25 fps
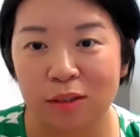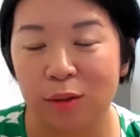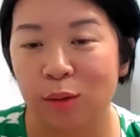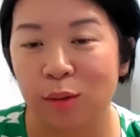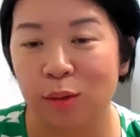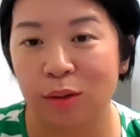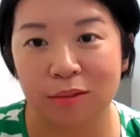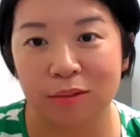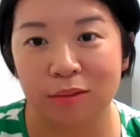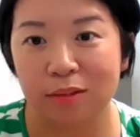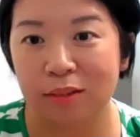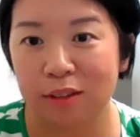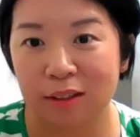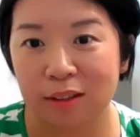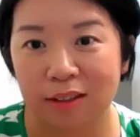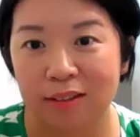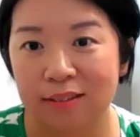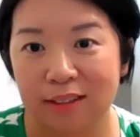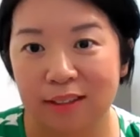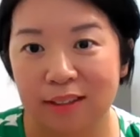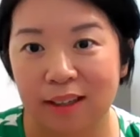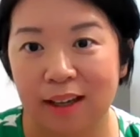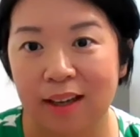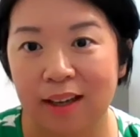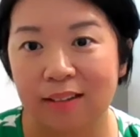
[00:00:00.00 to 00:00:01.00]
You don't get,
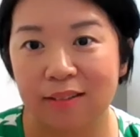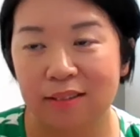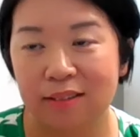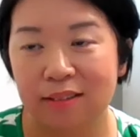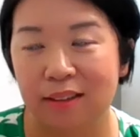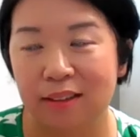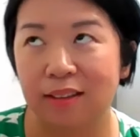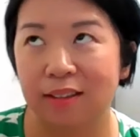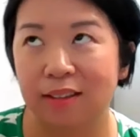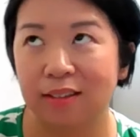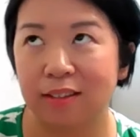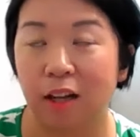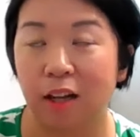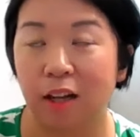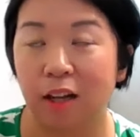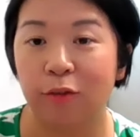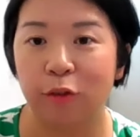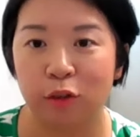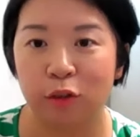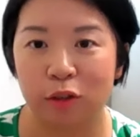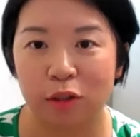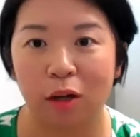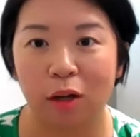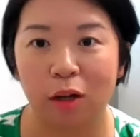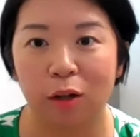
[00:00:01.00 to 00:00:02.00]
get the dollar
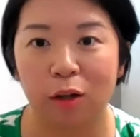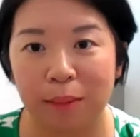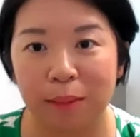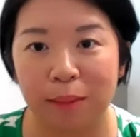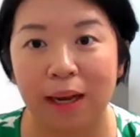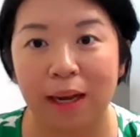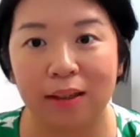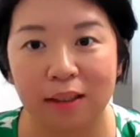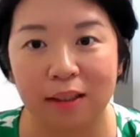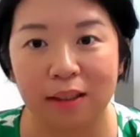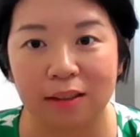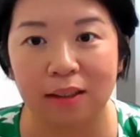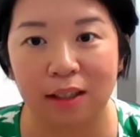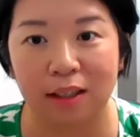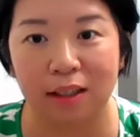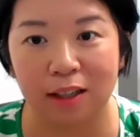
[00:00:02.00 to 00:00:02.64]
for dollar back in